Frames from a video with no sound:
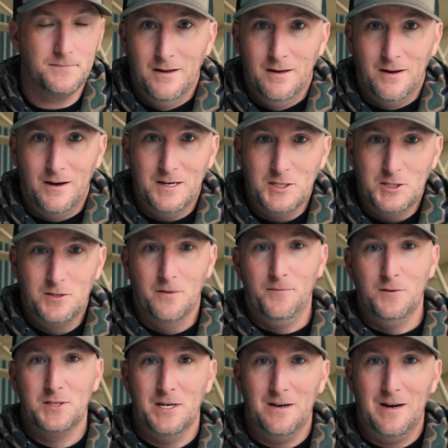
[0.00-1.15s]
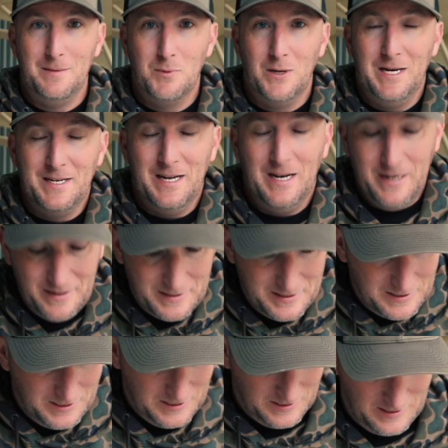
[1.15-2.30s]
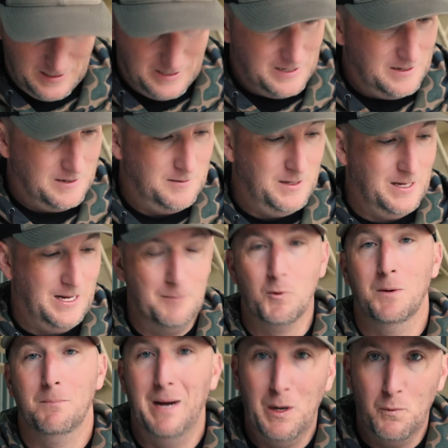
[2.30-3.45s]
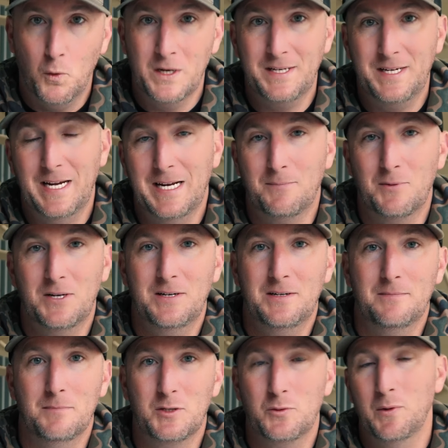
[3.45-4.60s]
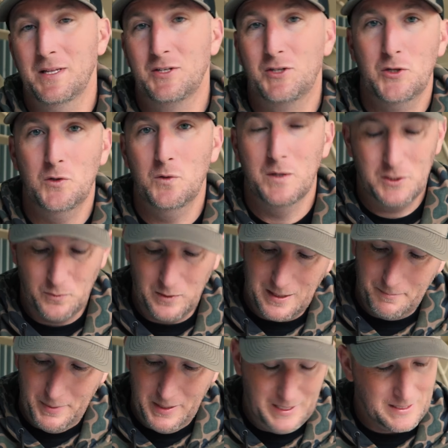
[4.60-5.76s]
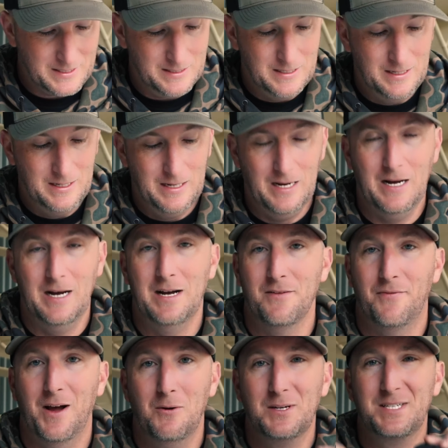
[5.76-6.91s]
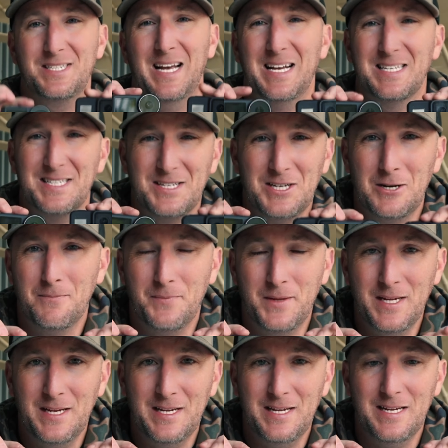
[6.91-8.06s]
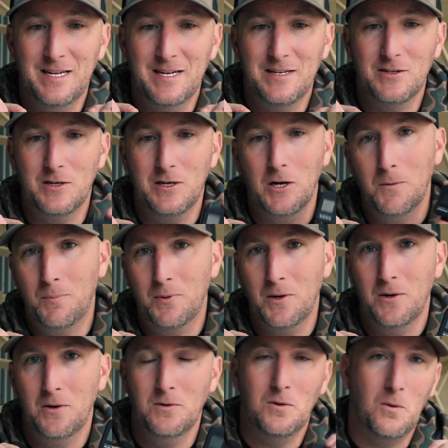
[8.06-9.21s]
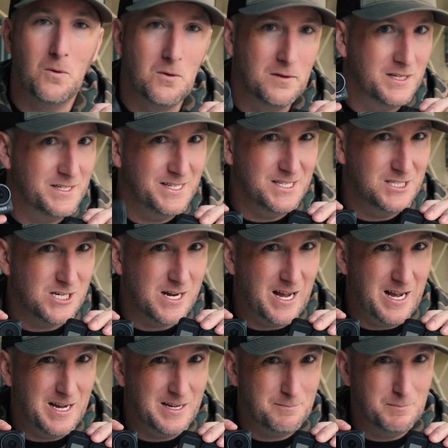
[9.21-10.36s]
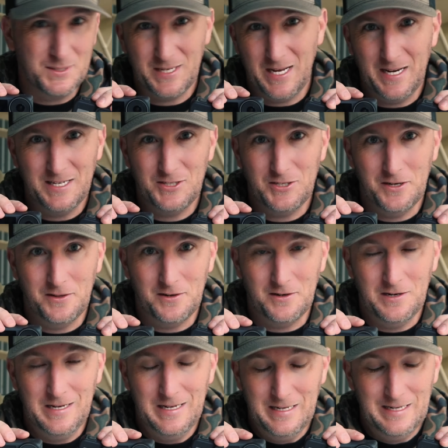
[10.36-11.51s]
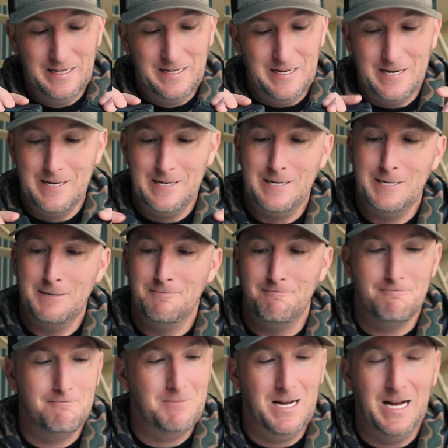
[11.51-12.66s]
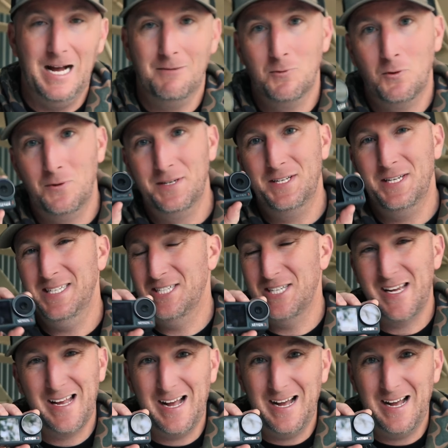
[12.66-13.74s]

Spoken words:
All right, so if you said, all right, Brian, I hear you, I'm gonna buy one camera between the two, which would I pick? If I was sizing up the GoPro or the DJI beside each other, I'm going DJI